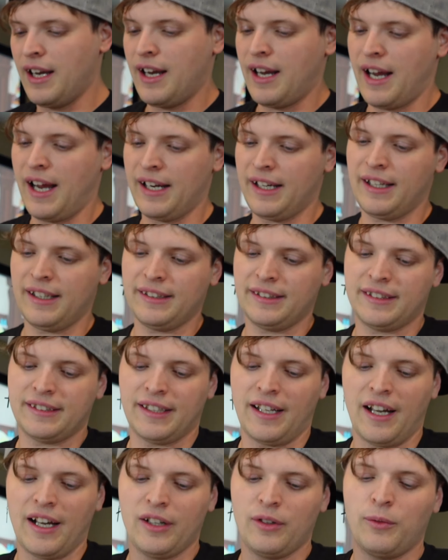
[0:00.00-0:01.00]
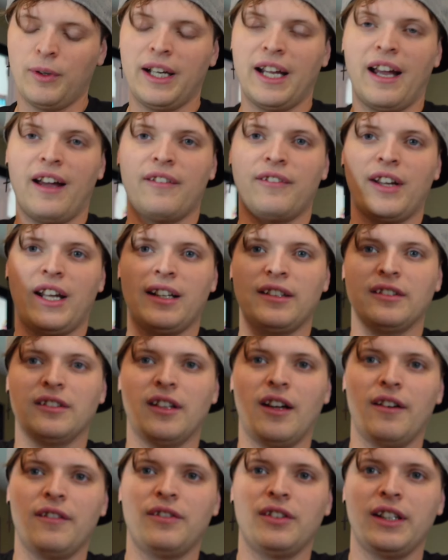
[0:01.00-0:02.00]
And inside we have a
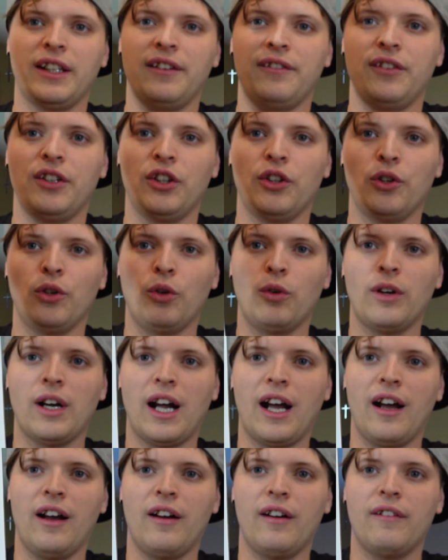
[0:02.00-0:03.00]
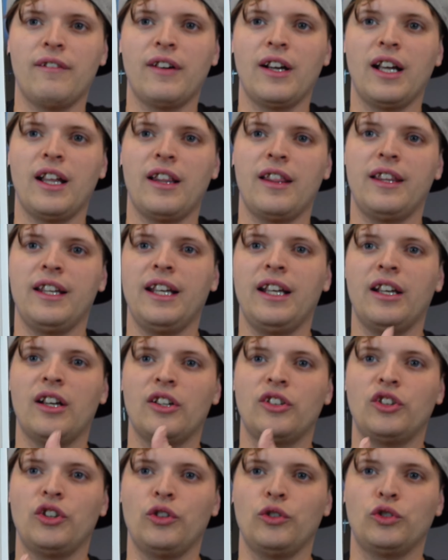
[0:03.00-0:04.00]
lovely view of the
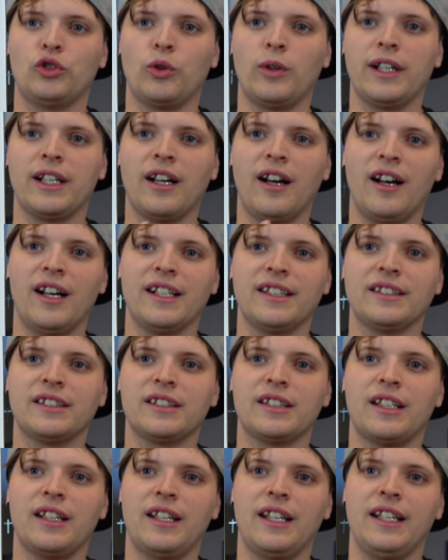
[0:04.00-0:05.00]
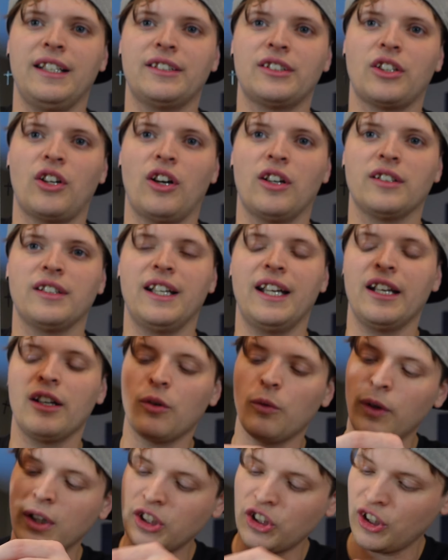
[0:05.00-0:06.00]
2 Joy-Cons, the
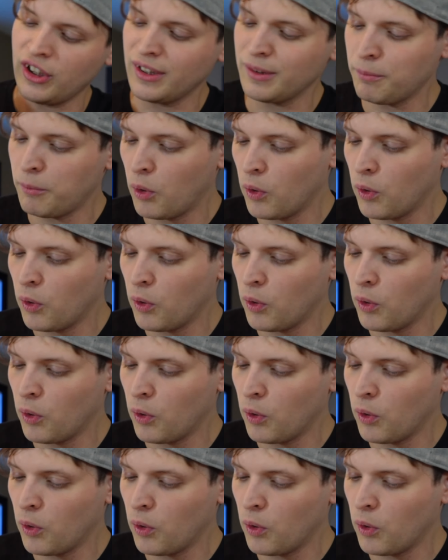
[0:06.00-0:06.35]
Scarlet, which is